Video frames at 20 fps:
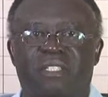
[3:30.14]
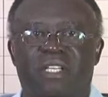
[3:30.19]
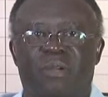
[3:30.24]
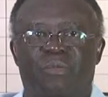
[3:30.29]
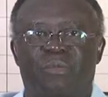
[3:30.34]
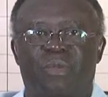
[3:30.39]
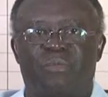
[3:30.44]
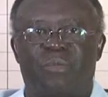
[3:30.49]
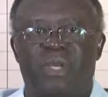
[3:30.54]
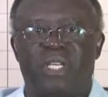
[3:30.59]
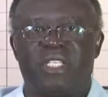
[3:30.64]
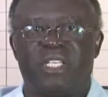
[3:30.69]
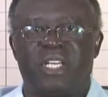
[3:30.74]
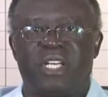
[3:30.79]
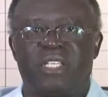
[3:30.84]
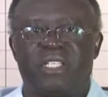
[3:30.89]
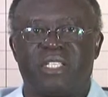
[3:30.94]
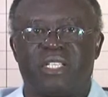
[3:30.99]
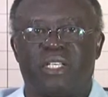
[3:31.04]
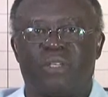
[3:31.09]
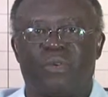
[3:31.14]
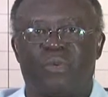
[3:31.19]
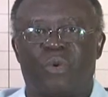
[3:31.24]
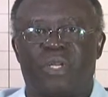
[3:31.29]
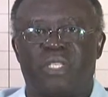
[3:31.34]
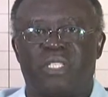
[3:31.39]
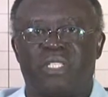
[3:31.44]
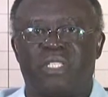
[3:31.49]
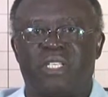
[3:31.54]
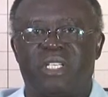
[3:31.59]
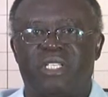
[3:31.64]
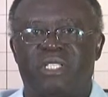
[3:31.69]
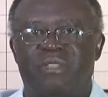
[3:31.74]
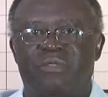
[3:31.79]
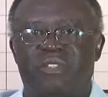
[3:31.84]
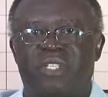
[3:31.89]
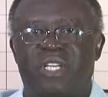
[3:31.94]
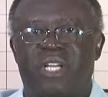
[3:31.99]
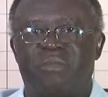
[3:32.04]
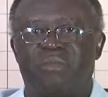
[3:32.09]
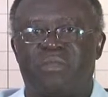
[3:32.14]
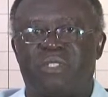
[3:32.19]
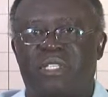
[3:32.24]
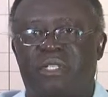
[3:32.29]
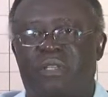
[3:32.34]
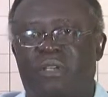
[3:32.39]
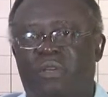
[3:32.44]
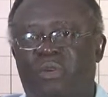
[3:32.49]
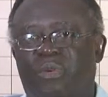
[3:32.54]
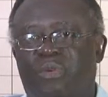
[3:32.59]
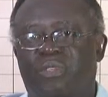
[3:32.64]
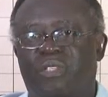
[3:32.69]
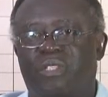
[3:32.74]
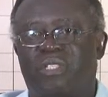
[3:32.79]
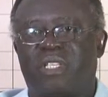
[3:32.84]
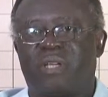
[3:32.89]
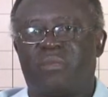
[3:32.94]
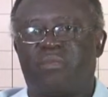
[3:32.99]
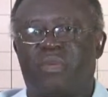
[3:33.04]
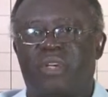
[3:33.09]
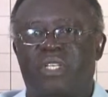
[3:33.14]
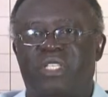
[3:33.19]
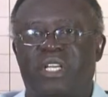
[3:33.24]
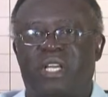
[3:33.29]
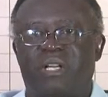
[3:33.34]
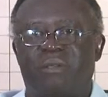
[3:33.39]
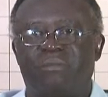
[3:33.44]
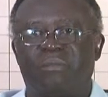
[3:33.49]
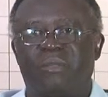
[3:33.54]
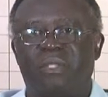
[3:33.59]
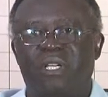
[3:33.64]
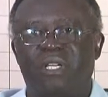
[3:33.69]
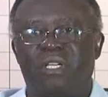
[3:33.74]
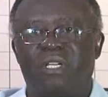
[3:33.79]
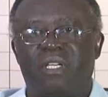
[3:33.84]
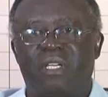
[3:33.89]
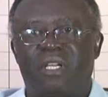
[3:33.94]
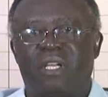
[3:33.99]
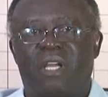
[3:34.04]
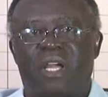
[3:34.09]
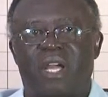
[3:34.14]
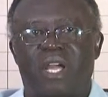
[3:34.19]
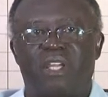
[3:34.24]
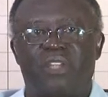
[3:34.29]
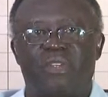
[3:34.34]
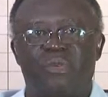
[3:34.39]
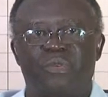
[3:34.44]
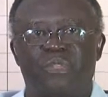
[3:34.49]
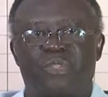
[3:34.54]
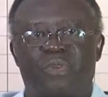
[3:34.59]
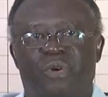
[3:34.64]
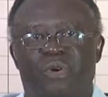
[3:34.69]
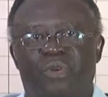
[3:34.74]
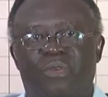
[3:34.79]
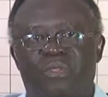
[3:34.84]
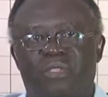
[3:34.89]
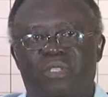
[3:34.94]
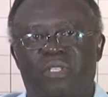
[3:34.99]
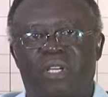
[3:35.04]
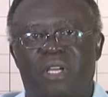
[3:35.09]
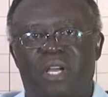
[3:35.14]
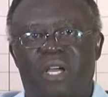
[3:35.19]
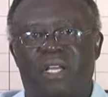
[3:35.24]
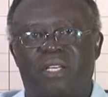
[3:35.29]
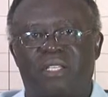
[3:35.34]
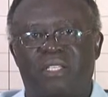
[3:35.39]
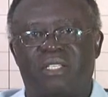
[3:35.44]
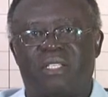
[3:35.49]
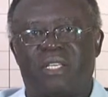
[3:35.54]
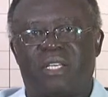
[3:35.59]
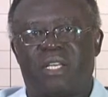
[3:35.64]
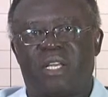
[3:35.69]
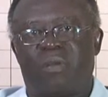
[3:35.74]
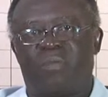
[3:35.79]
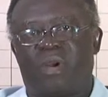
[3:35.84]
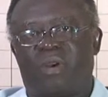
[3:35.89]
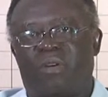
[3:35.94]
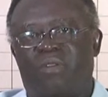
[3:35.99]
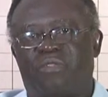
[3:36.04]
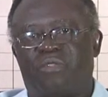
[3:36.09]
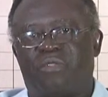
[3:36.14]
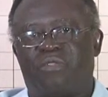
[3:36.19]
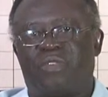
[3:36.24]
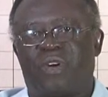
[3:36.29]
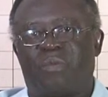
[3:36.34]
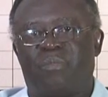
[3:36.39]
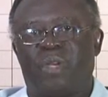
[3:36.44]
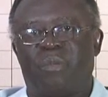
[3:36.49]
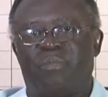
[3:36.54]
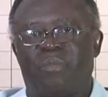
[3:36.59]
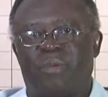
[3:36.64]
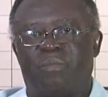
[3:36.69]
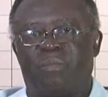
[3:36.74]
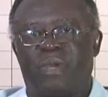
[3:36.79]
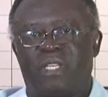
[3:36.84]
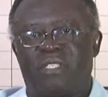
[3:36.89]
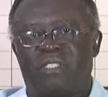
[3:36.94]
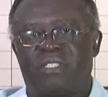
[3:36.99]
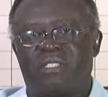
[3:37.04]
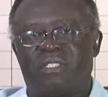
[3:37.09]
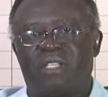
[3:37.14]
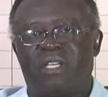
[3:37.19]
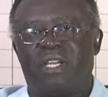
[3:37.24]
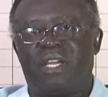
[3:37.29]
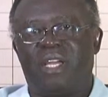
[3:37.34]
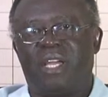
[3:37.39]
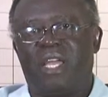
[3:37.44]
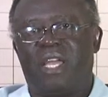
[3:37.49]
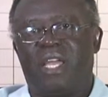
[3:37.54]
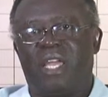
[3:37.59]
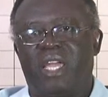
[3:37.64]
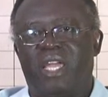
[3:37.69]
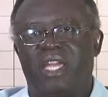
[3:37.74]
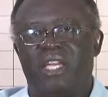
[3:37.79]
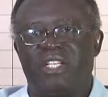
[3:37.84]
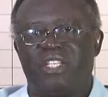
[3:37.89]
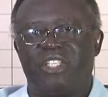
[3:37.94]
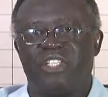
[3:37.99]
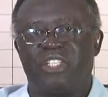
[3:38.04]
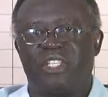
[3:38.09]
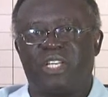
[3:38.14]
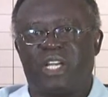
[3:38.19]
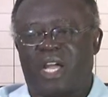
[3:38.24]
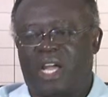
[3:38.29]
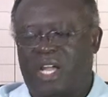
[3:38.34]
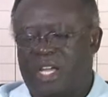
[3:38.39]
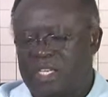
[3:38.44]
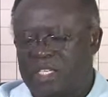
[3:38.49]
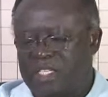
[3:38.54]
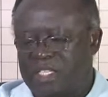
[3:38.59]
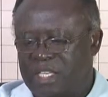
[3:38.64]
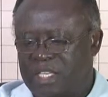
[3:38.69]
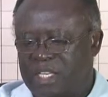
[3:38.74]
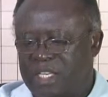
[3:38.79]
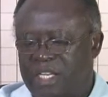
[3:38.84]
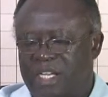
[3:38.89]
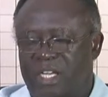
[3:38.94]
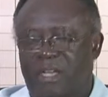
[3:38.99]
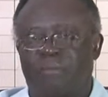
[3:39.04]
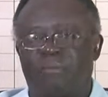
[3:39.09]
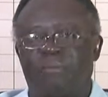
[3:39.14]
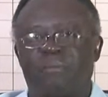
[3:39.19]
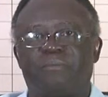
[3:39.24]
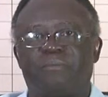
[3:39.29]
can be measured in quantitative terms include temperature, IQ scores, and the number of family members, age, and income.